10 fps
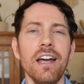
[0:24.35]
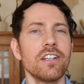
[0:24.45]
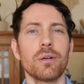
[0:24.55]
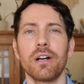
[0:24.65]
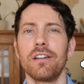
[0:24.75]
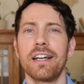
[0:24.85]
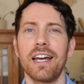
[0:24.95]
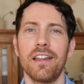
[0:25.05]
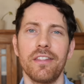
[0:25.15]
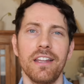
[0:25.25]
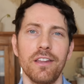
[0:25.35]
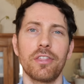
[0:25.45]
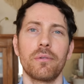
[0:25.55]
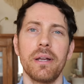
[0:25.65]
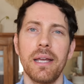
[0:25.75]
So we're gonna look at the
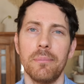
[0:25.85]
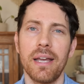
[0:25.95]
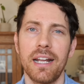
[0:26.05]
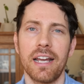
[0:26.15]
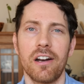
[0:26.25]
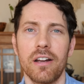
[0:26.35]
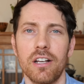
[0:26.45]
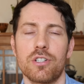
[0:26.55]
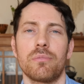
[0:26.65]
three main areas